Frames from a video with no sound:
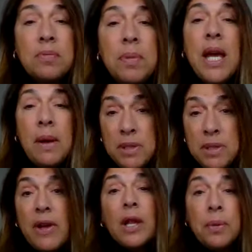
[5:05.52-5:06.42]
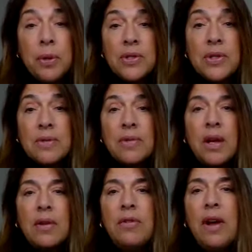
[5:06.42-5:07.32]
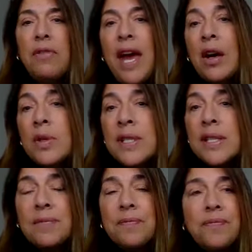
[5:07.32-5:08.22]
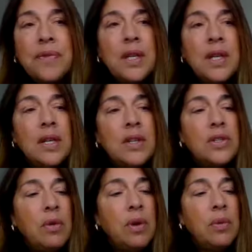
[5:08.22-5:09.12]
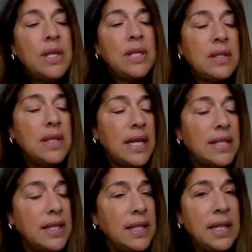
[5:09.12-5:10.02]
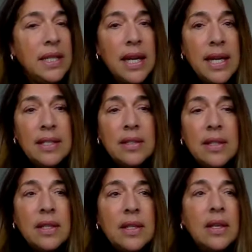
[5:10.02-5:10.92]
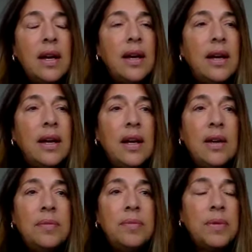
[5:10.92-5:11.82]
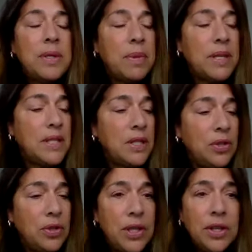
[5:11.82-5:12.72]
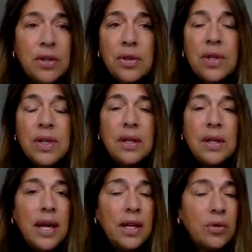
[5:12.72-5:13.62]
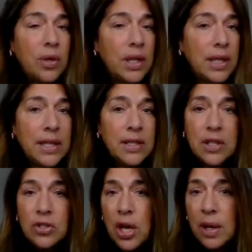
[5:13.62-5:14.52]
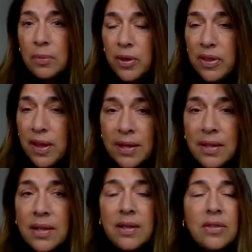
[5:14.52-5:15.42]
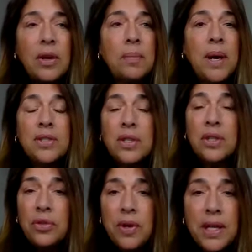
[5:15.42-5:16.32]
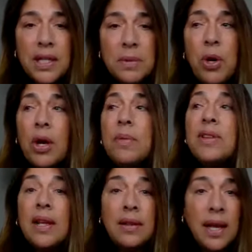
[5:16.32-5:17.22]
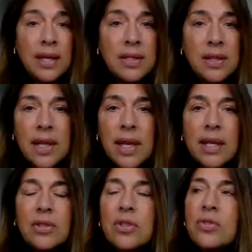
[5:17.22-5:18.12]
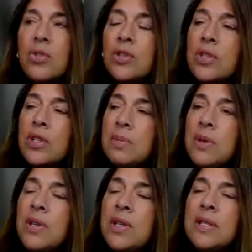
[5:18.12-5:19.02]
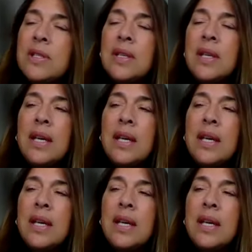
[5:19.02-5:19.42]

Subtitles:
become developers of housing. So it was 1989. I was in my senior year. I had already landed a job with Aetna in their bond underwriting department. They liked that I had construction experience.